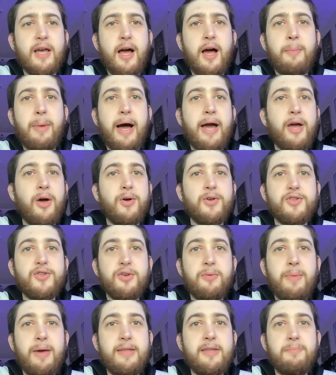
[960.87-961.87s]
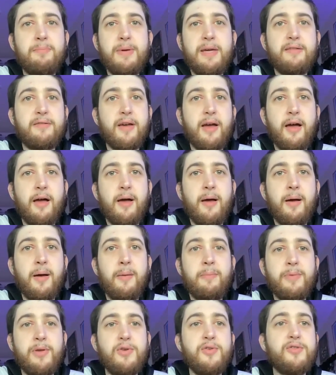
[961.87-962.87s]
I also made a beat
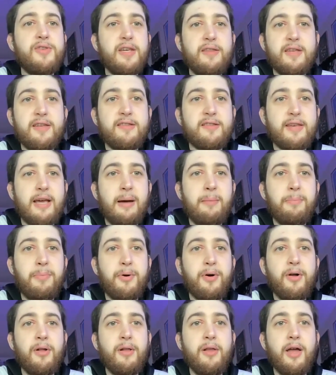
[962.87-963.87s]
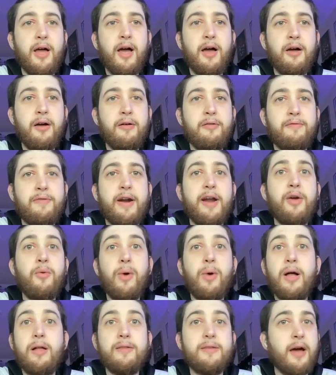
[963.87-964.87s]
using this sample. Very
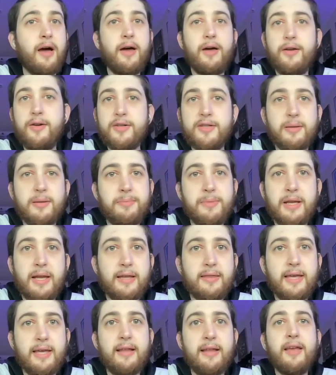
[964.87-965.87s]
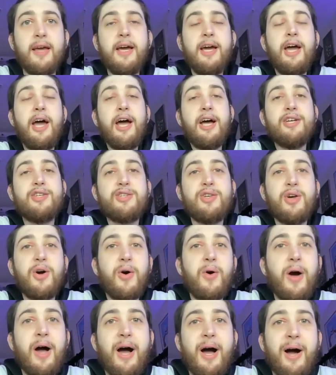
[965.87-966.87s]
well done, or something like that.
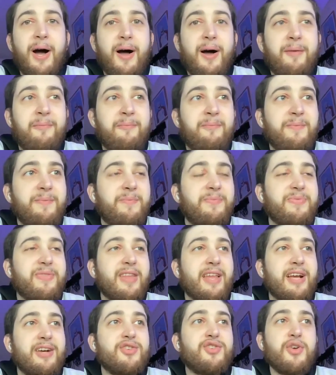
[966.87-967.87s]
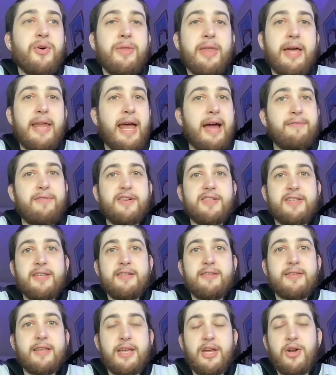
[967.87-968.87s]
So so then ever
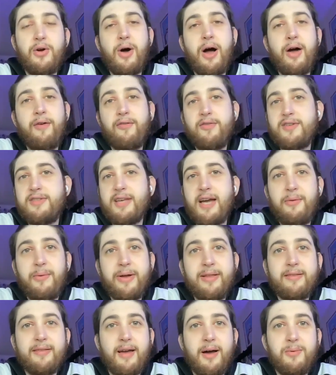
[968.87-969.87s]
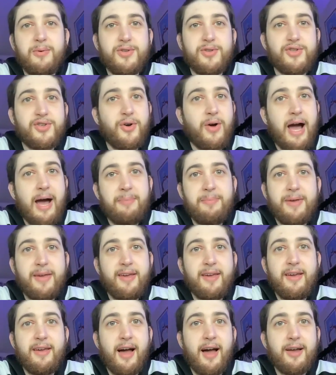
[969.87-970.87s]
since, I was so
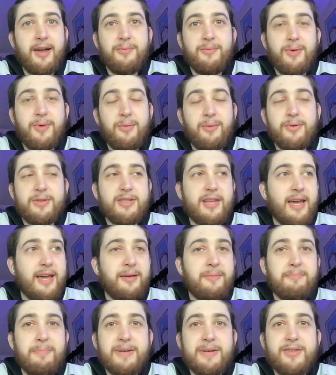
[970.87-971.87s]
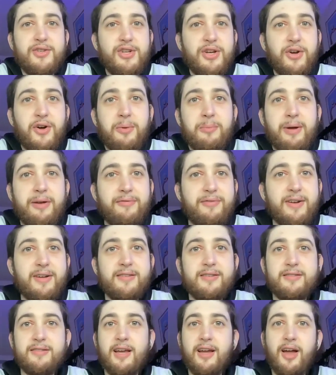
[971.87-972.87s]
happy. I was like messaging all my
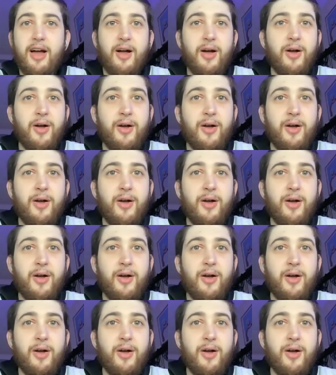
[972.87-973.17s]
friends. I was like,